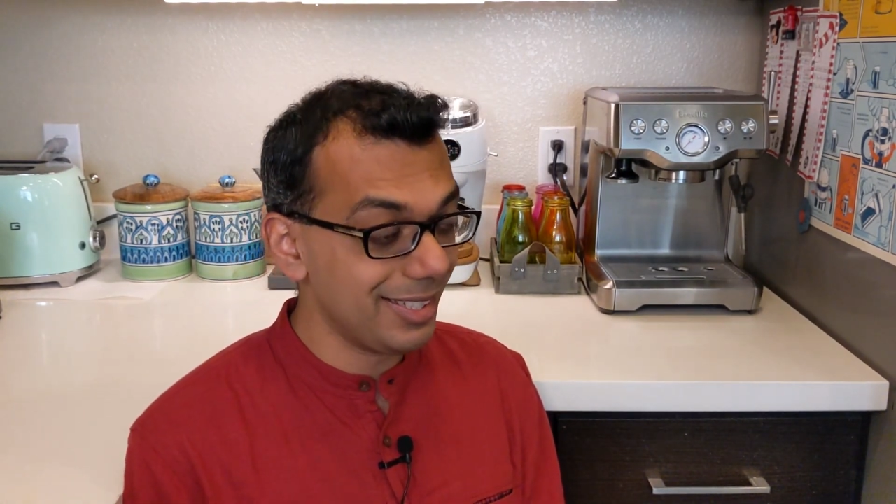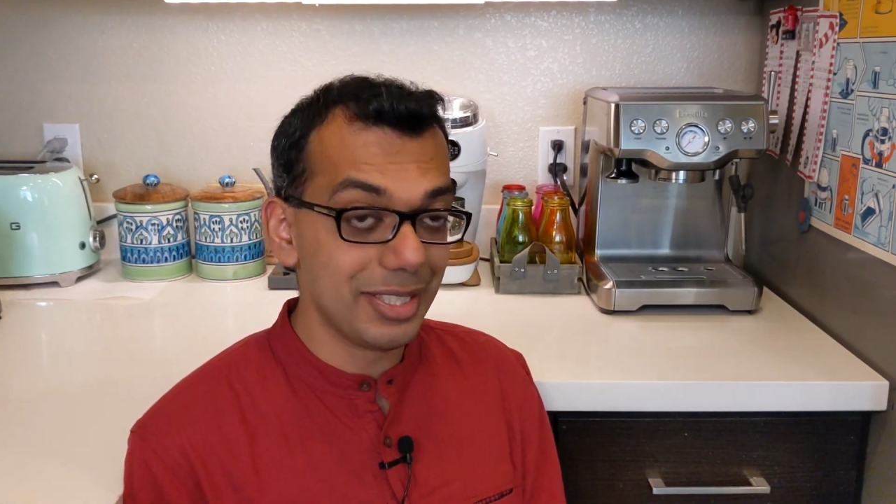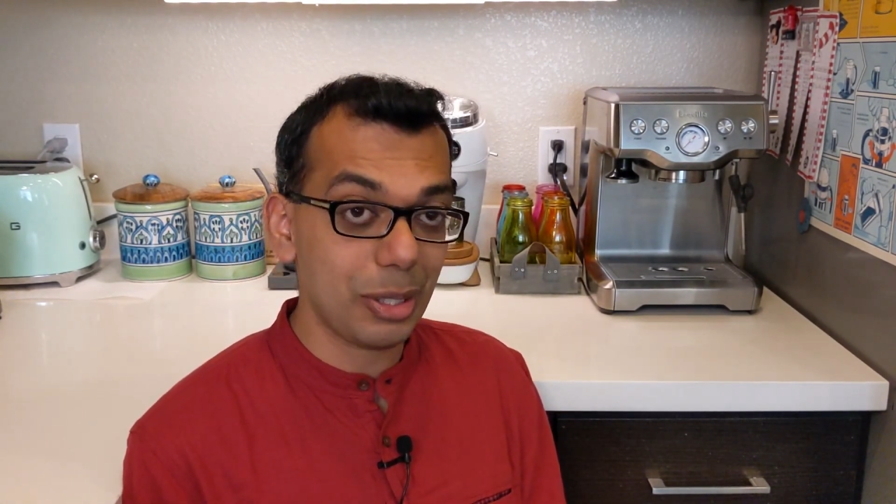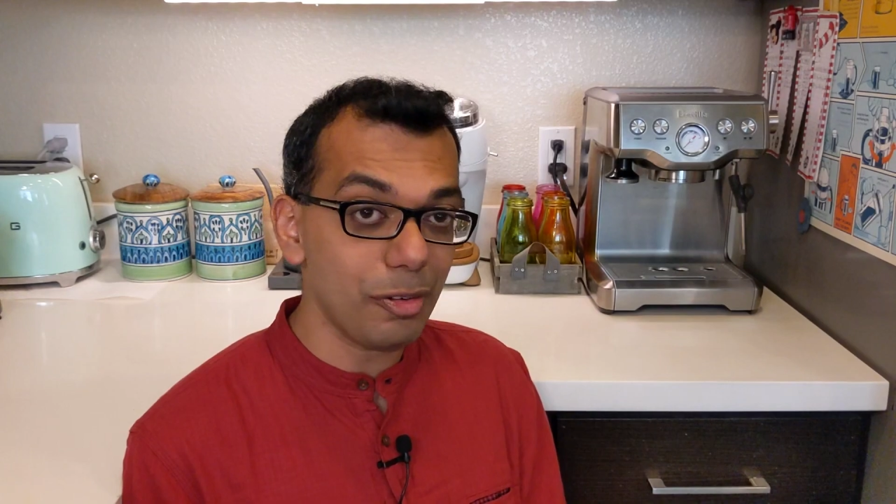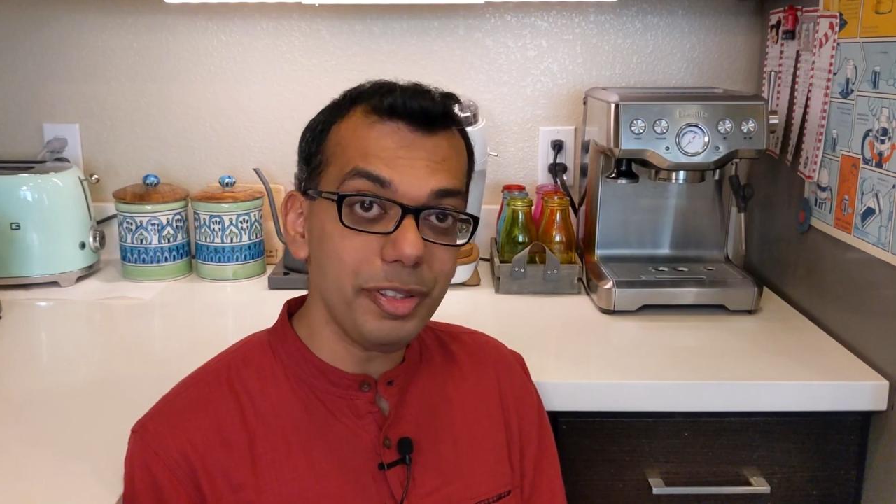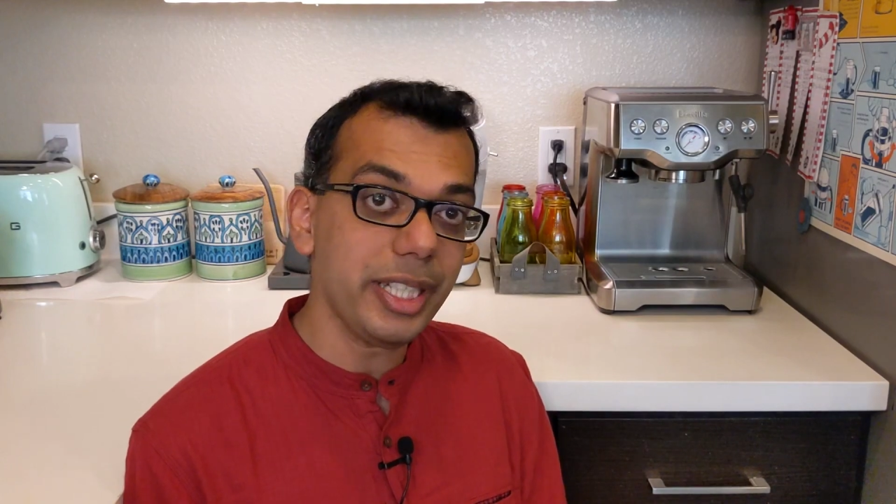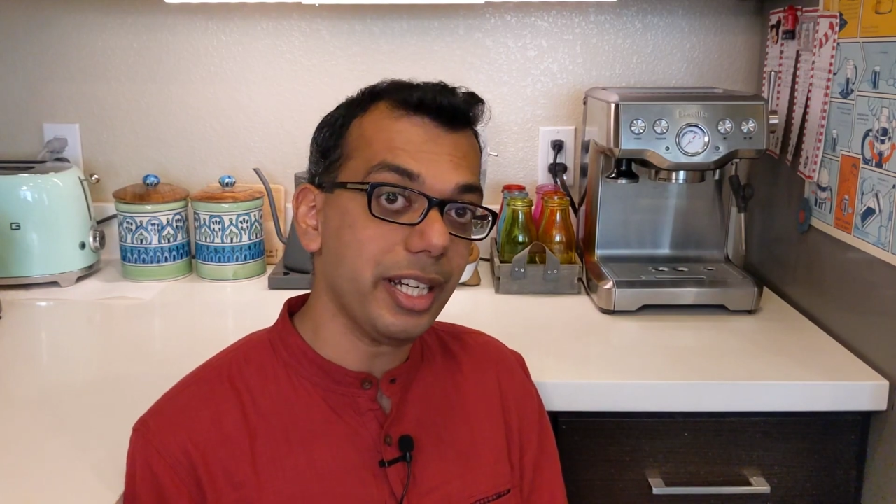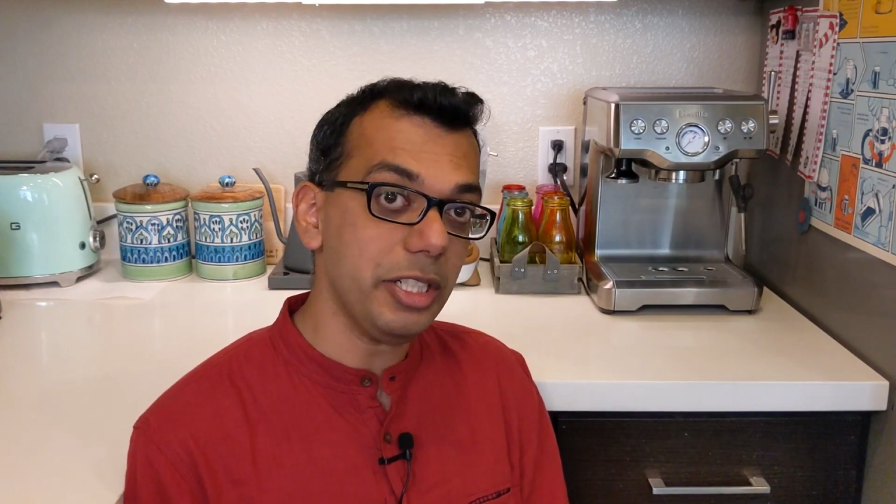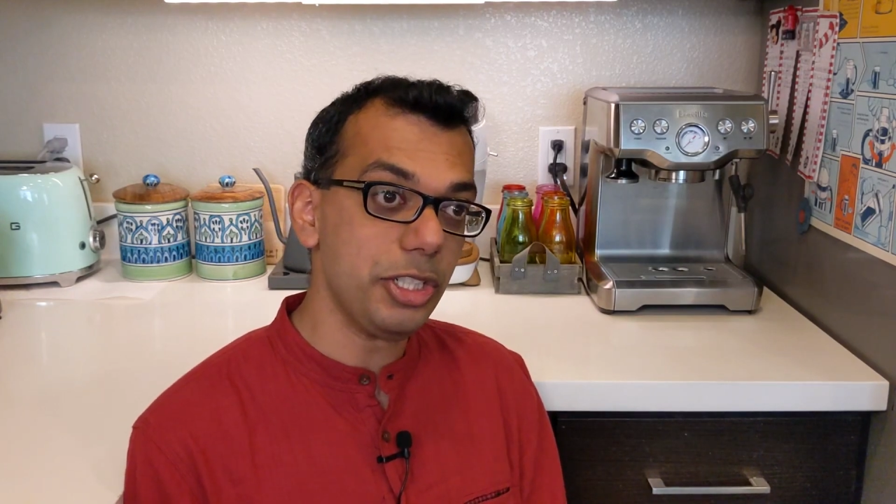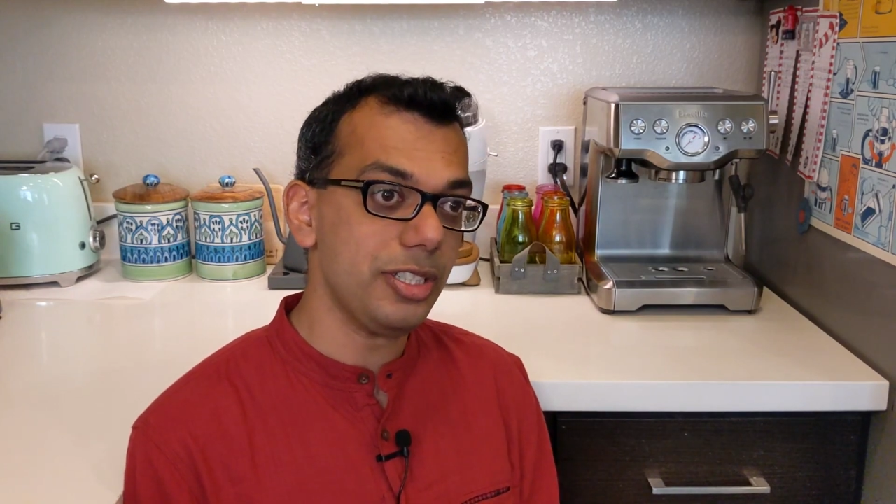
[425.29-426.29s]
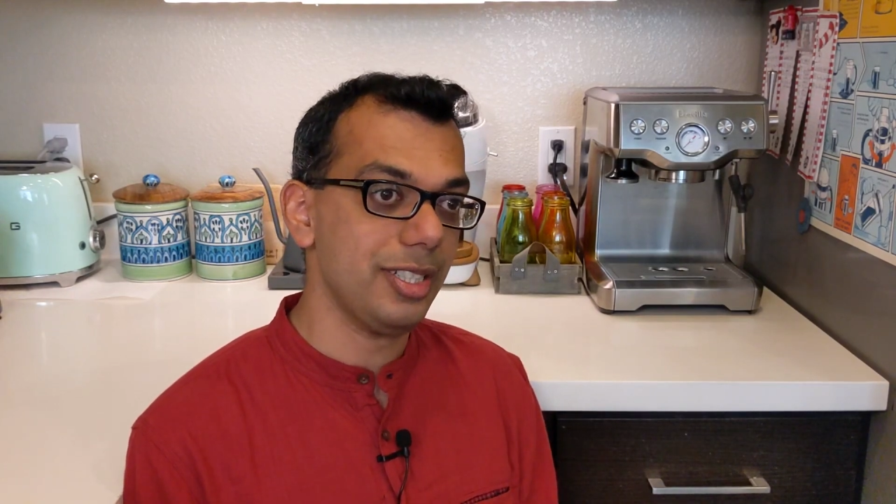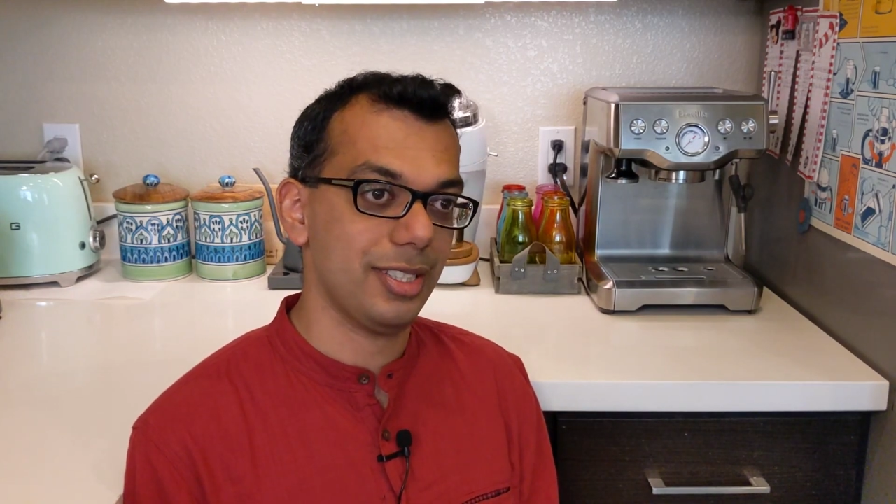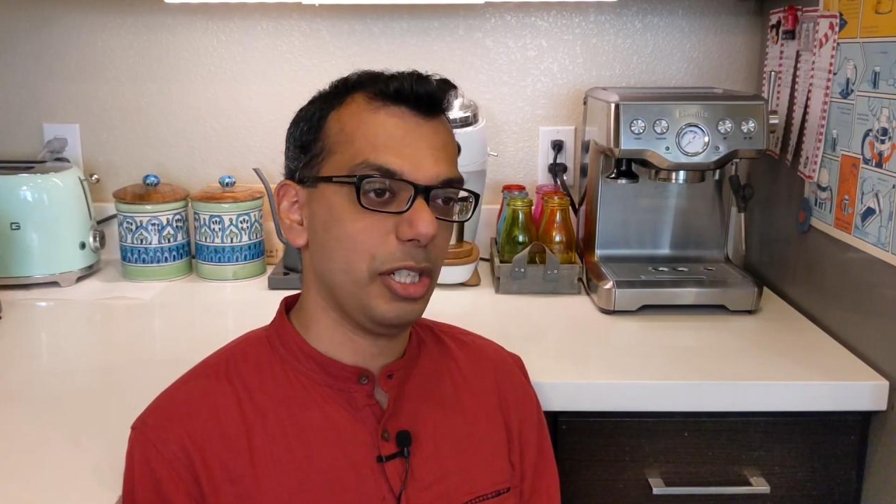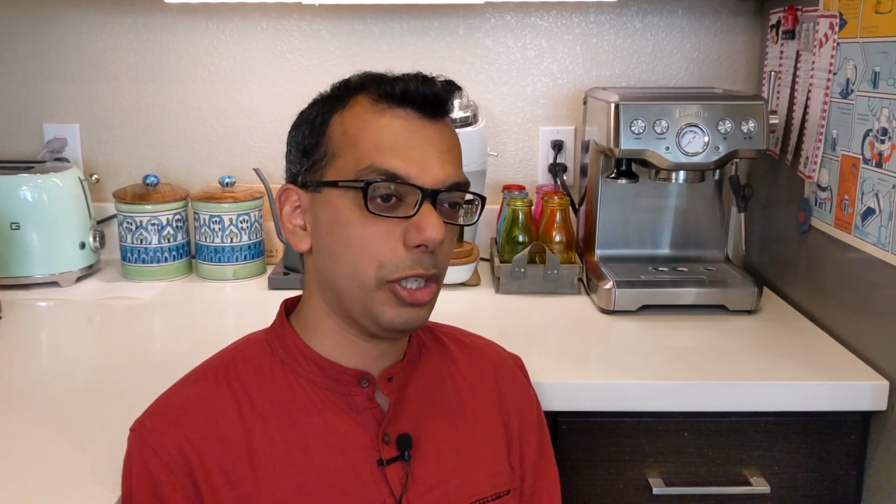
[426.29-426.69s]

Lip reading: this coffee culture that's